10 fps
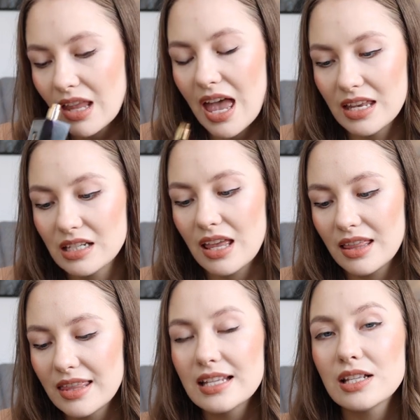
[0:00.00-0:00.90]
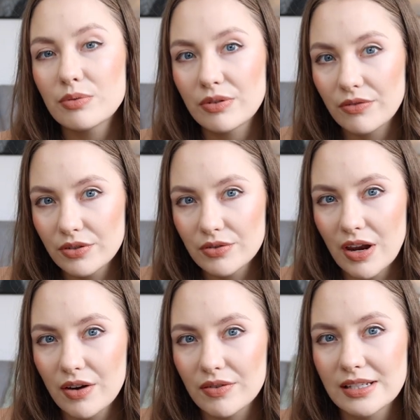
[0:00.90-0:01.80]
And this is one of those
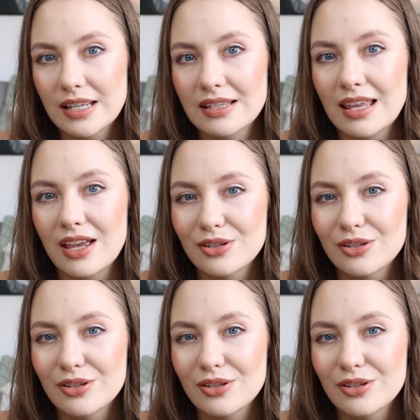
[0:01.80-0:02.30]
fragrances that